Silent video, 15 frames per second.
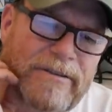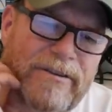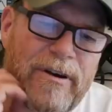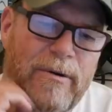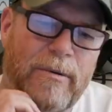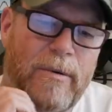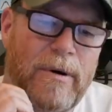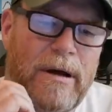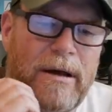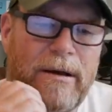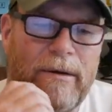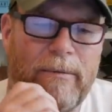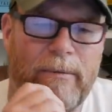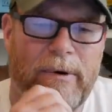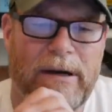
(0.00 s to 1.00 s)
So,
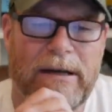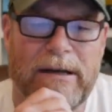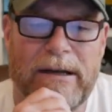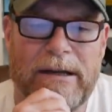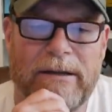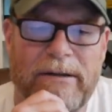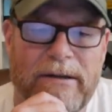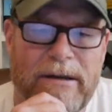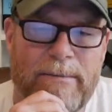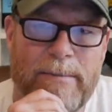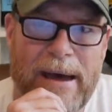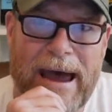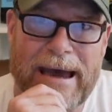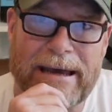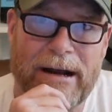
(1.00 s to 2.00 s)
one in looking
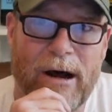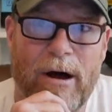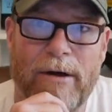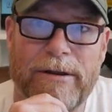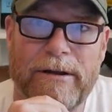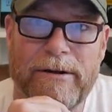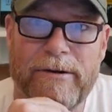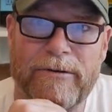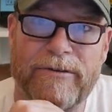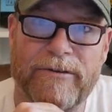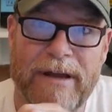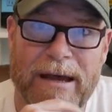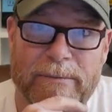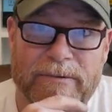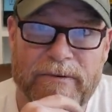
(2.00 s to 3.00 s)
back at all the little
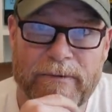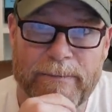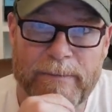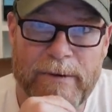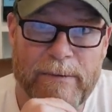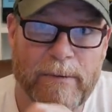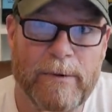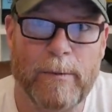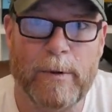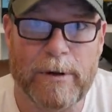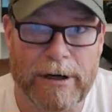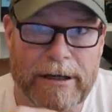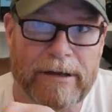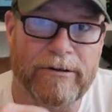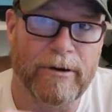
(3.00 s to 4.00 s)
steps, and we're, we're
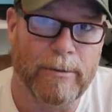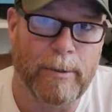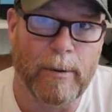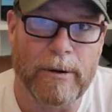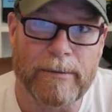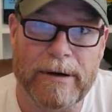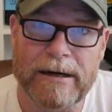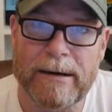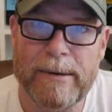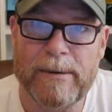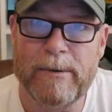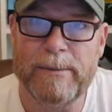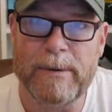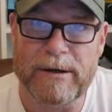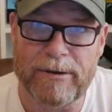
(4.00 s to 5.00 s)
going to get to the point right now. I Man,
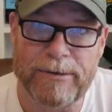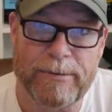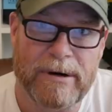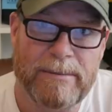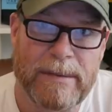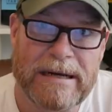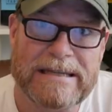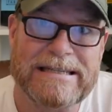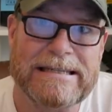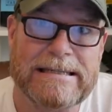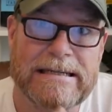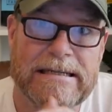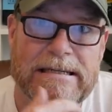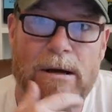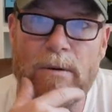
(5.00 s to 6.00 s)
we would have been a three minutes
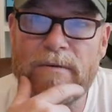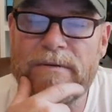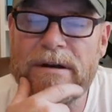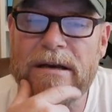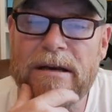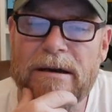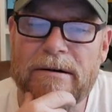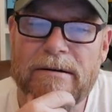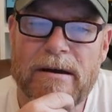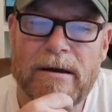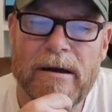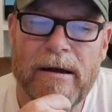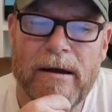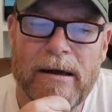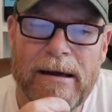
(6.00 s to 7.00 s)
into this whole video.
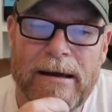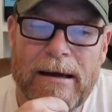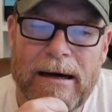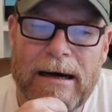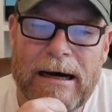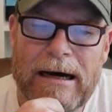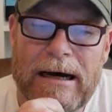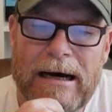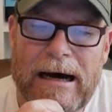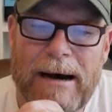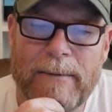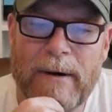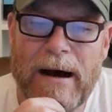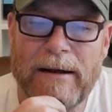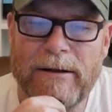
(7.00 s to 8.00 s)
Uh, I,
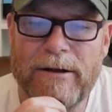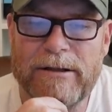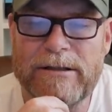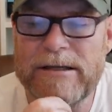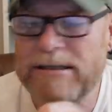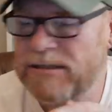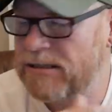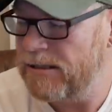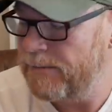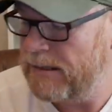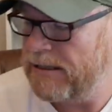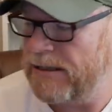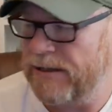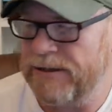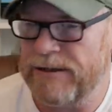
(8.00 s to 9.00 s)
I, looked at some of
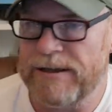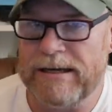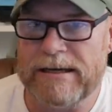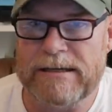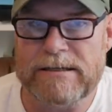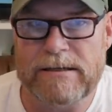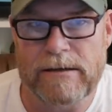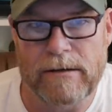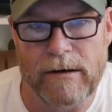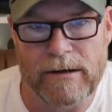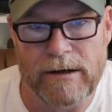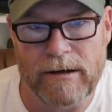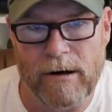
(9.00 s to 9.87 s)
the things on an